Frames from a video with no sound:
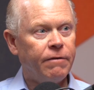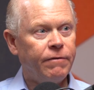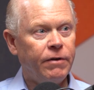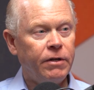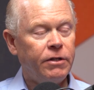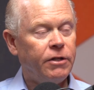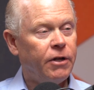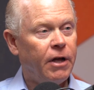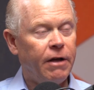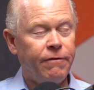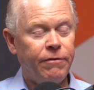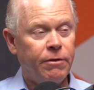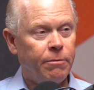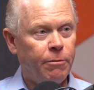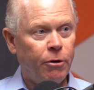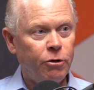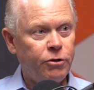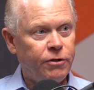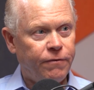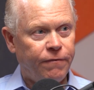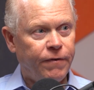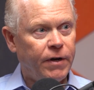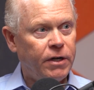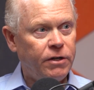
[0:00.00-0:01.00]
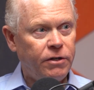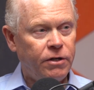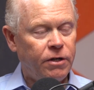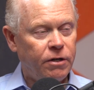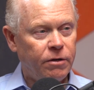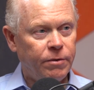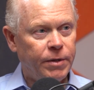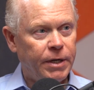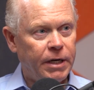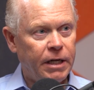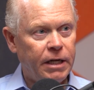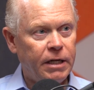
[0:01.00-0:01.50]
of it. They'll have the most fun
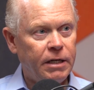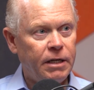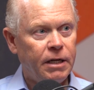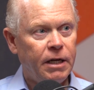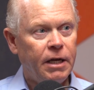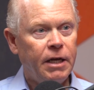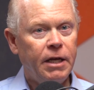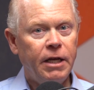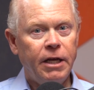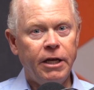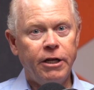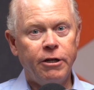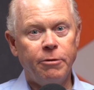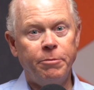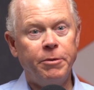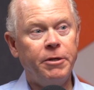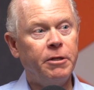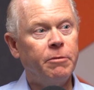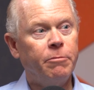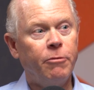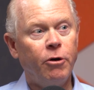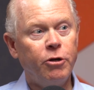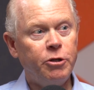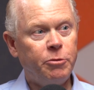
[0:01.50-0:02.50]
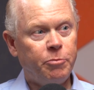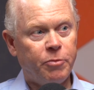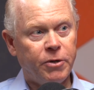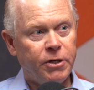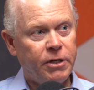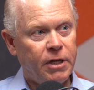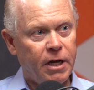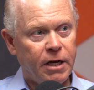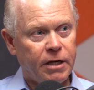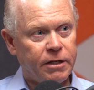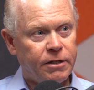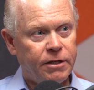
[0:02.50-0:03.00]
doing it. It'll be the most
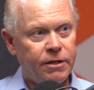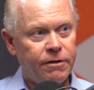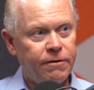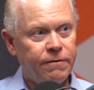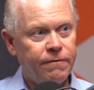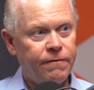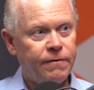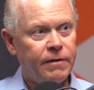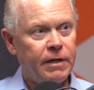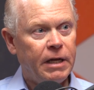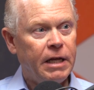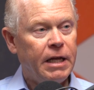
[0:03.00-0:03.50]
productive.